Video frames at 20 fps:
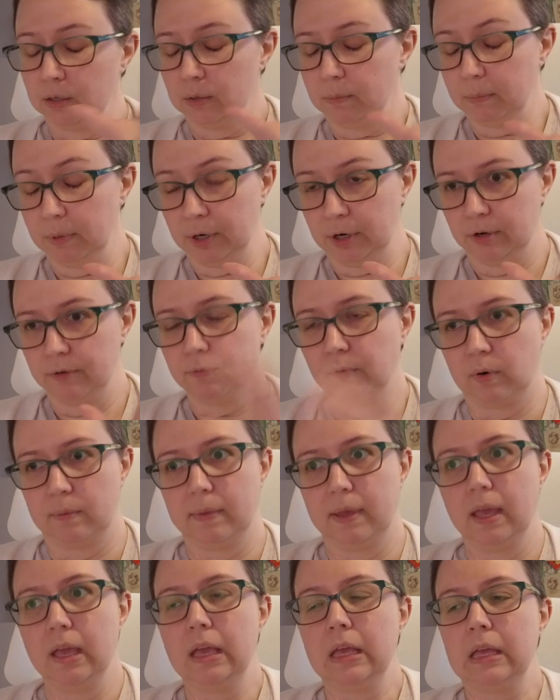blurred for
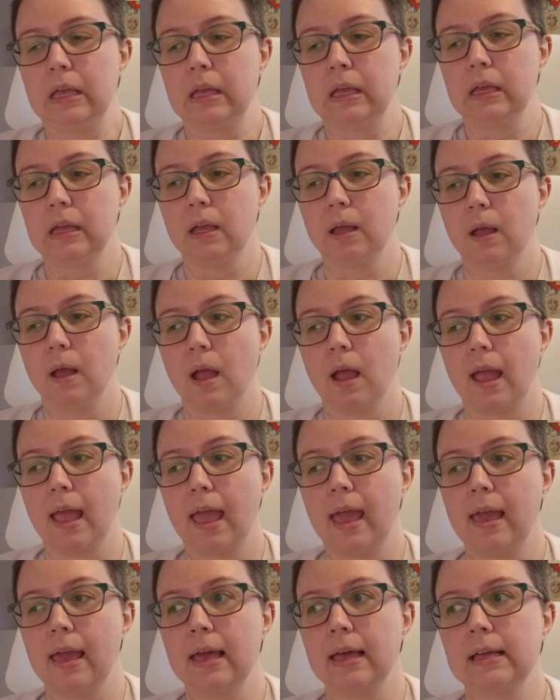me.
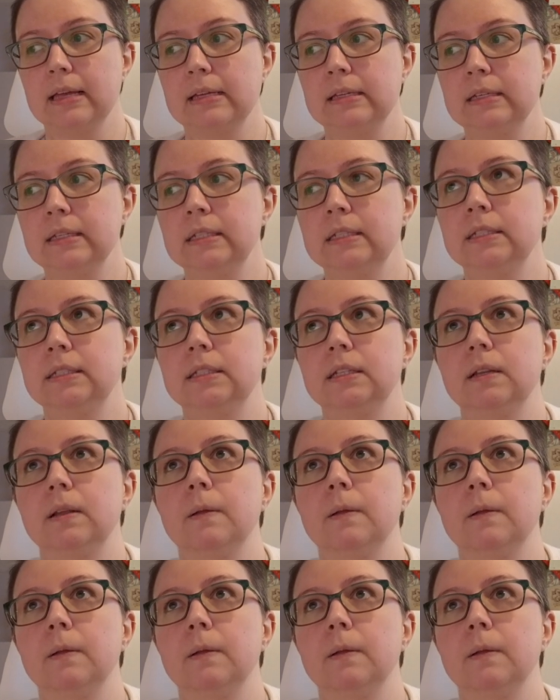And